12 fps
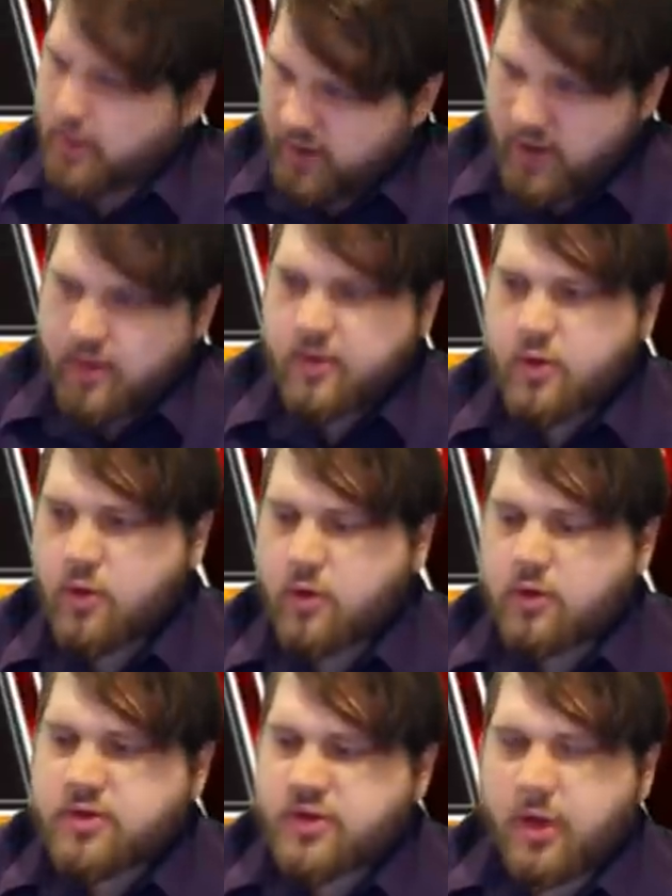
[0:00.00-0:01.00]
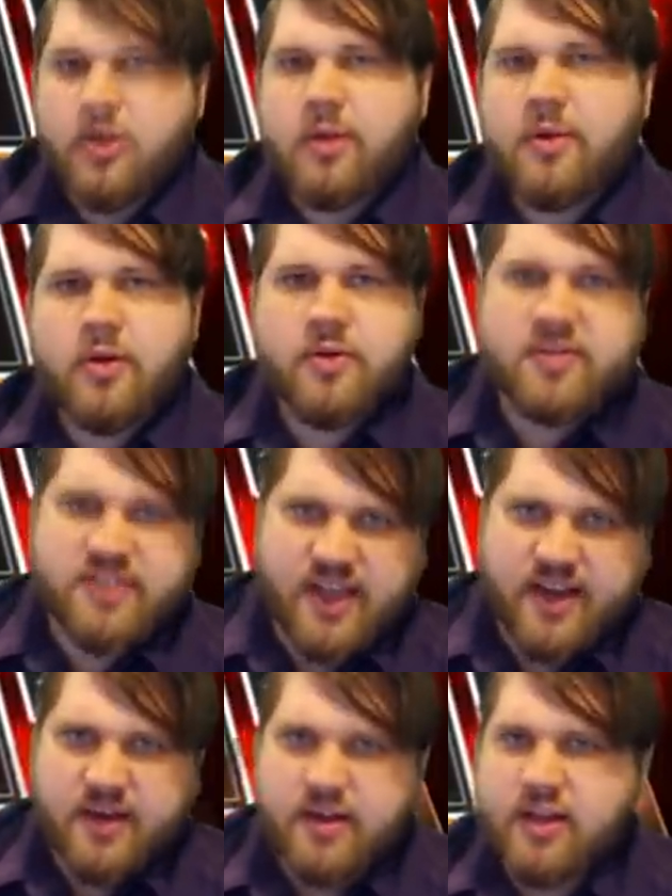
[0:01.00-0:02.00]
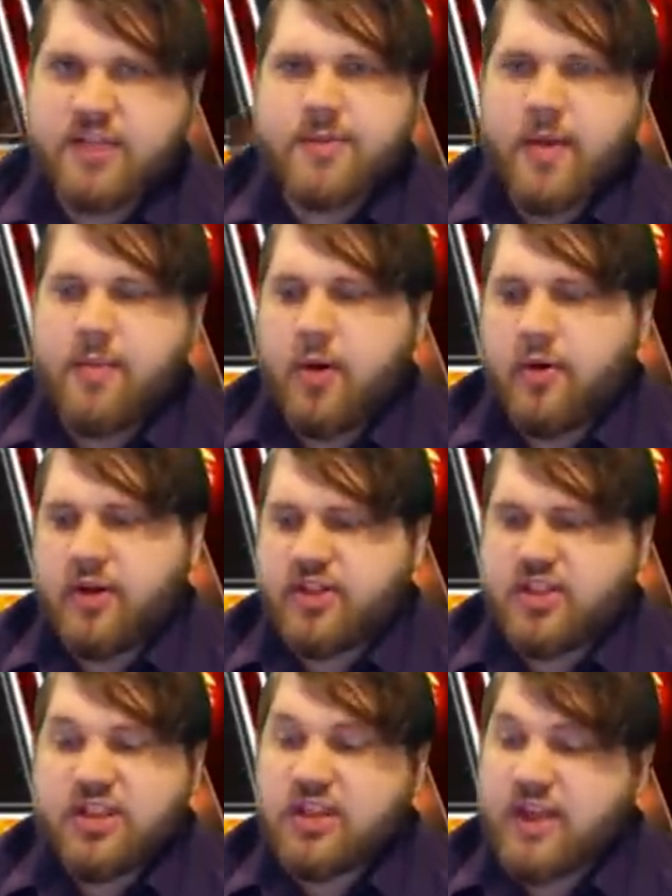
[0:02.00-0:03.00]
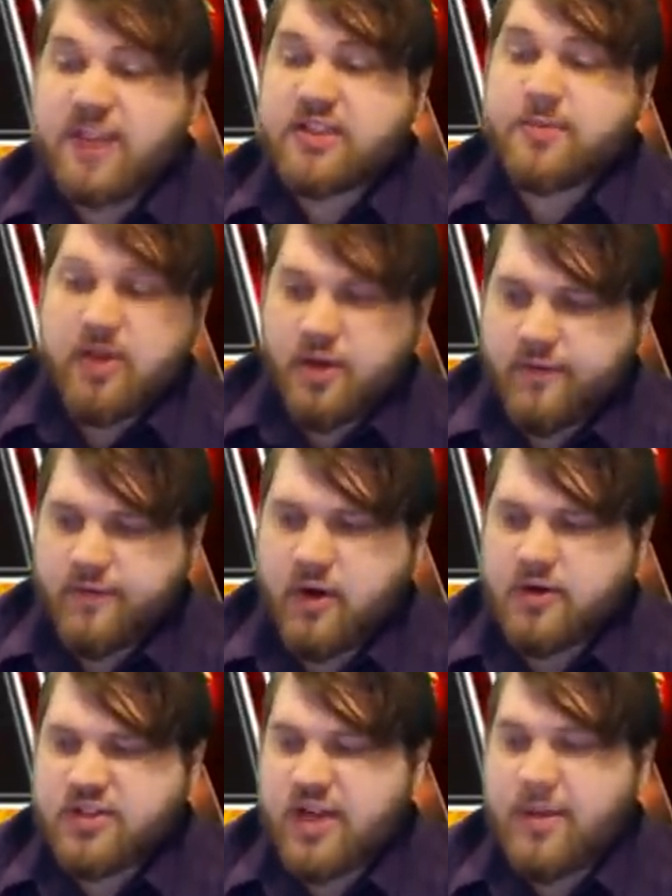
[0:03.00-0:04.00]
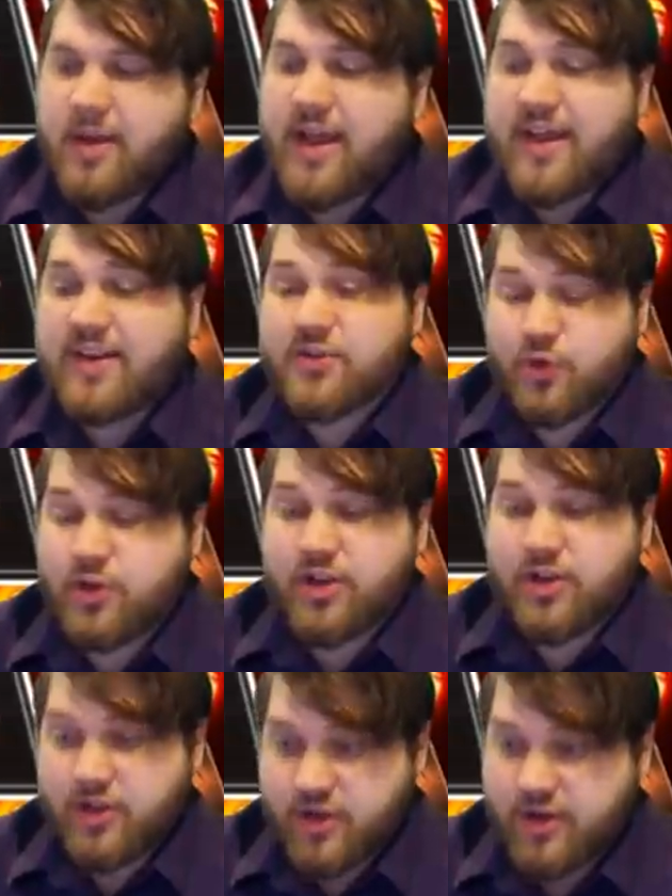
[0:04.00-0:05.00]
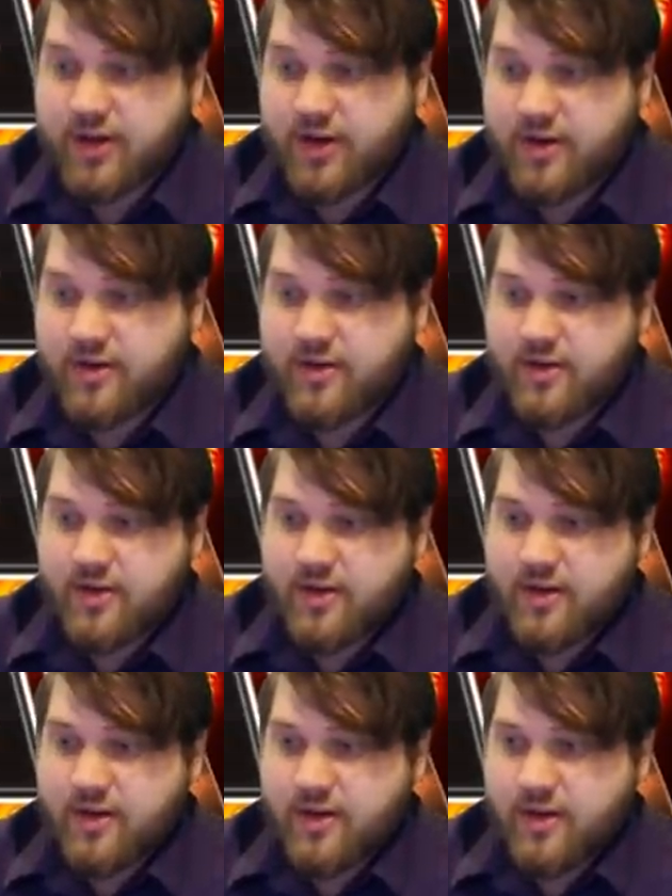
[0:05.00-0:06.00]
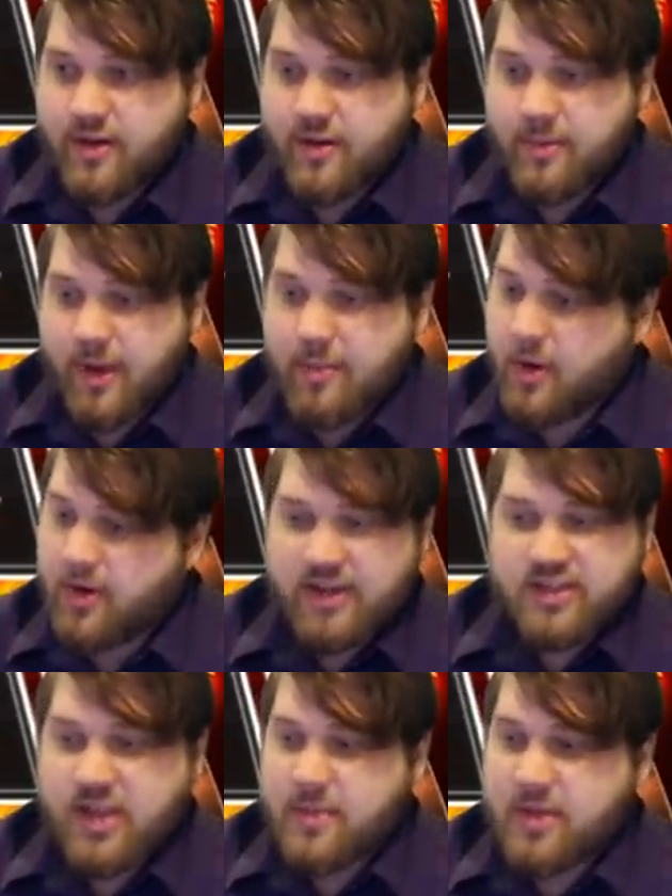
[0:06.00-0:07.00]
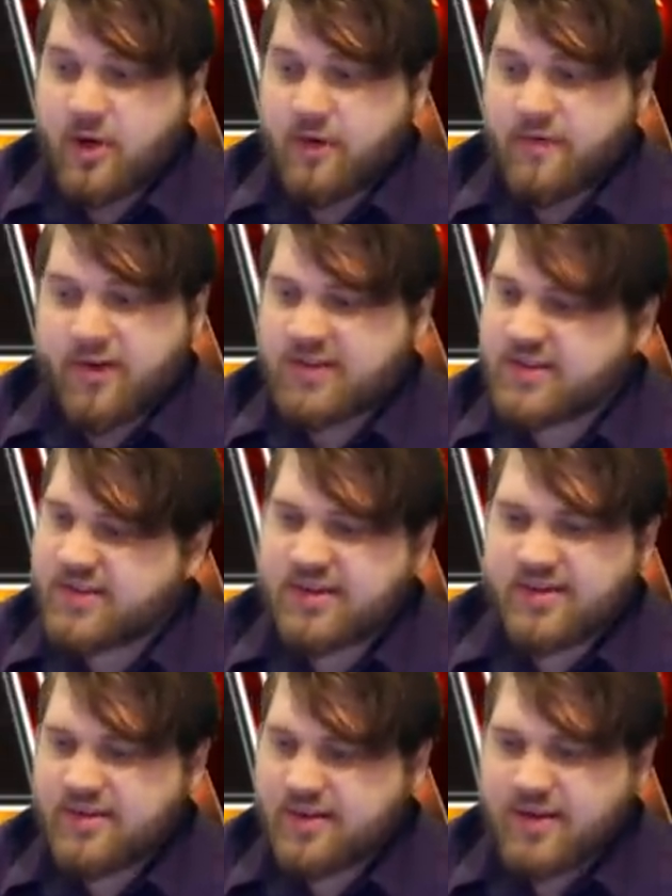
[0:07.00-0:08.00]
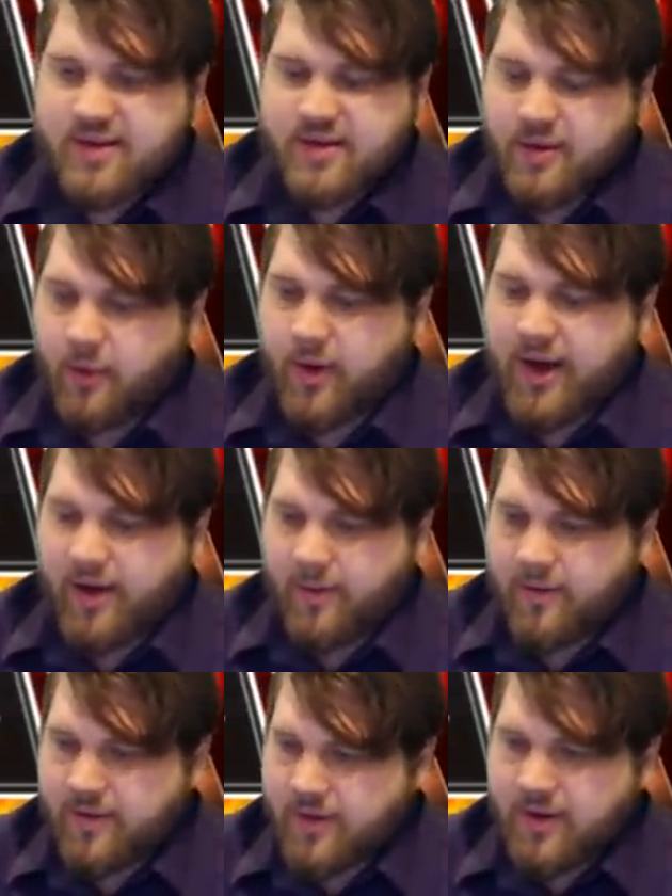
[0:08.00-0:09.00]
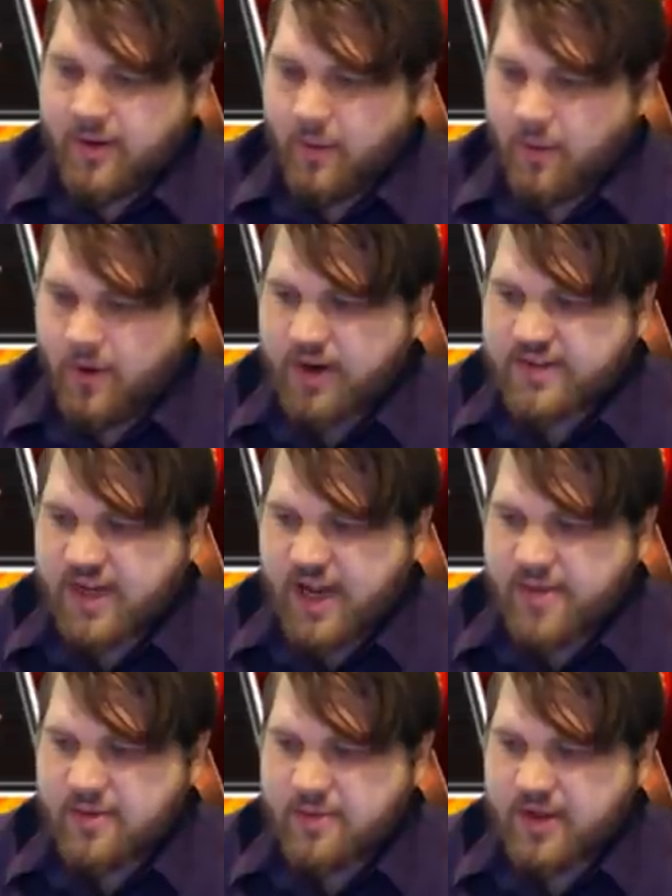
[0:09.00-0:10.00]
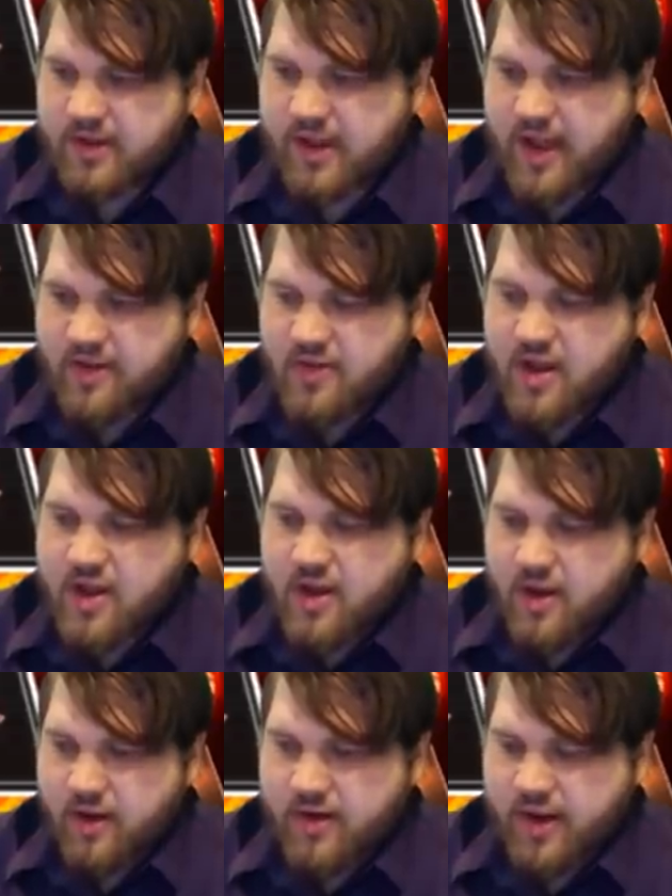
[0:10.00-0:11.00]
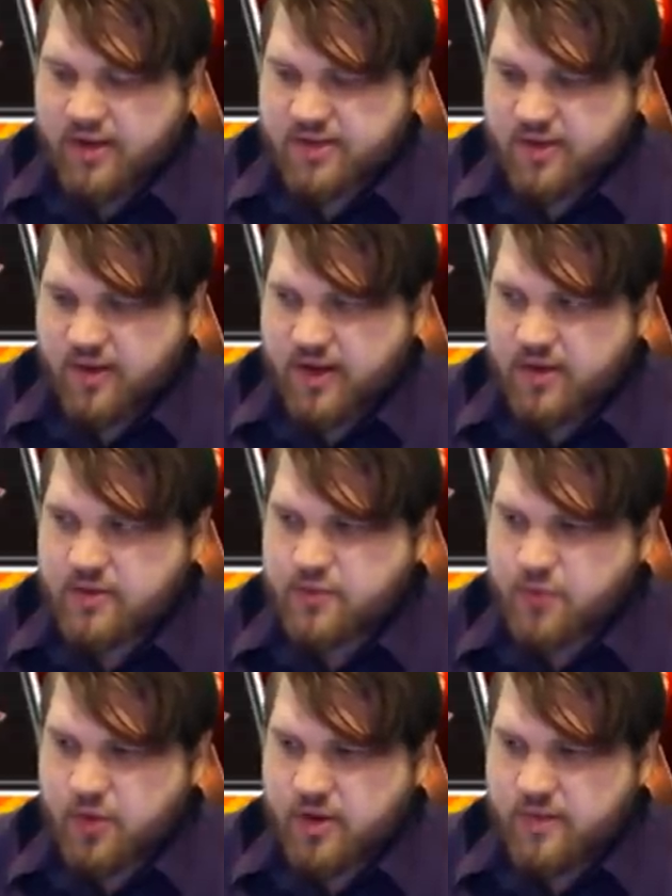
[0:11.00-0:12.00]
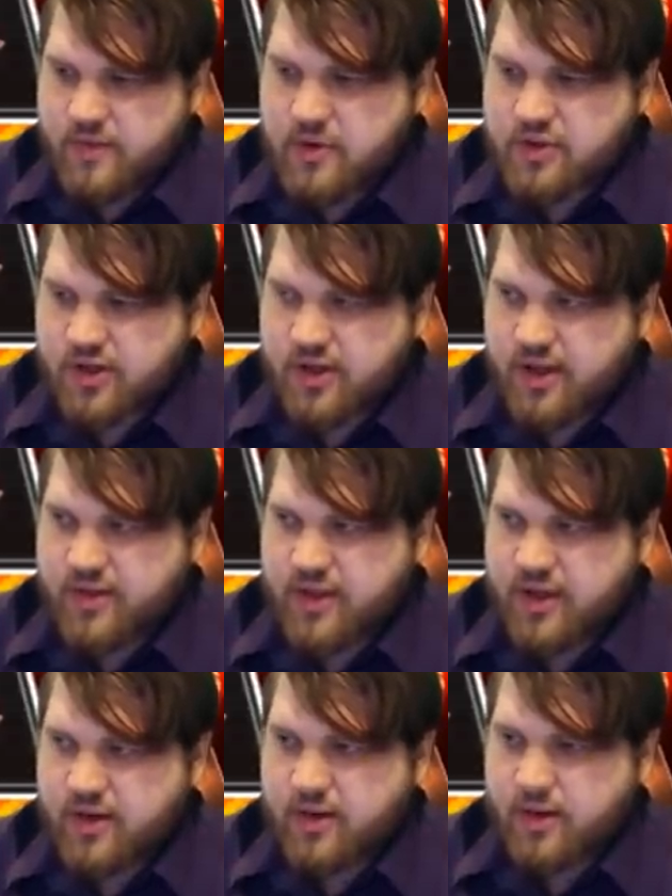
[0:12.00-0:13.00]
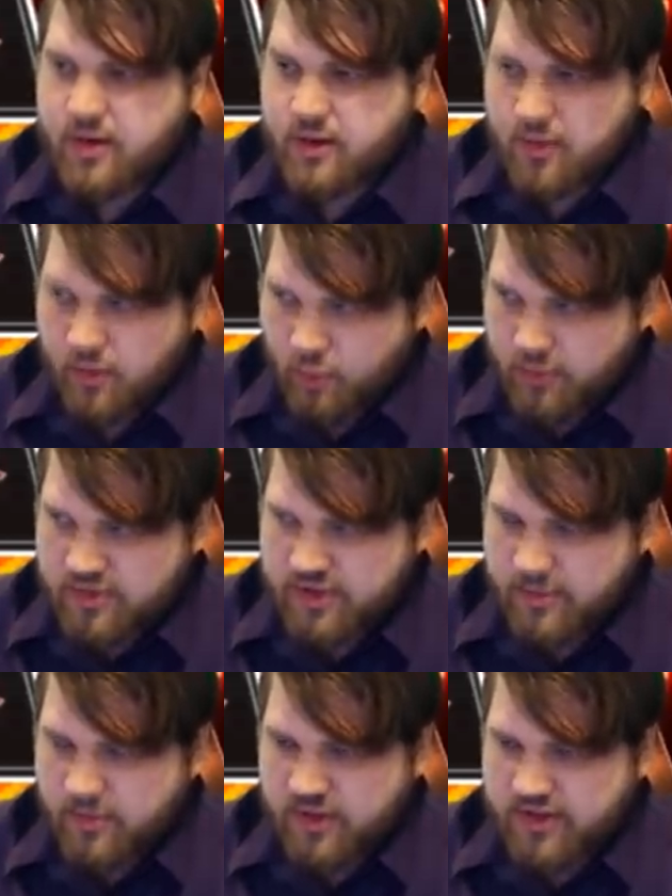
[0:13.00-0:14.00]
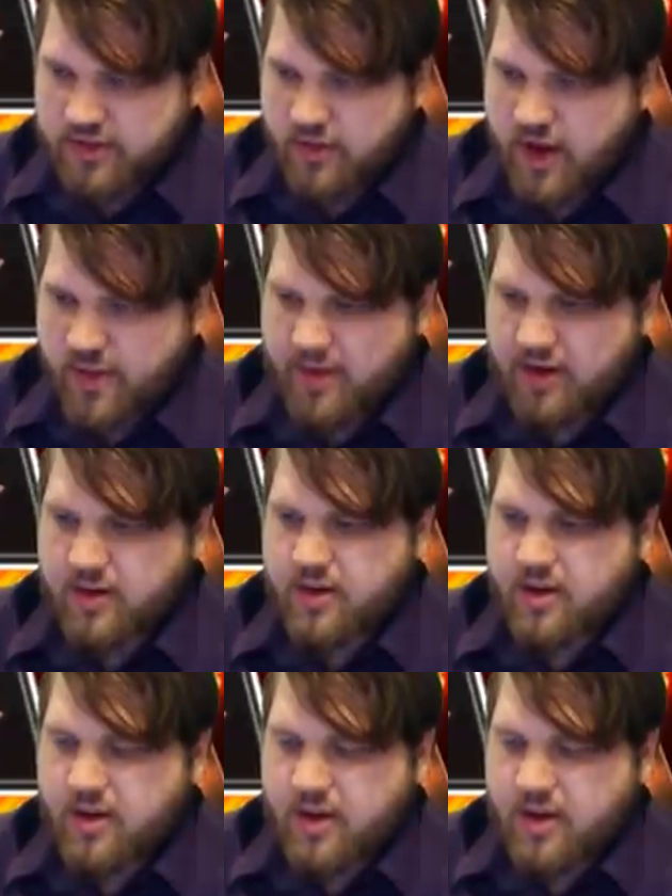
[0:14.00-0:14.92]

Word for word: Okay, cool. So I'm going to be going second unless my opponent just lets me go first, and my hand is really good. My opponent has let me go first. Wow. What a time to be alive. Okay, so I could use Brilliant Fusion and then normal summon Rescue Rabbit,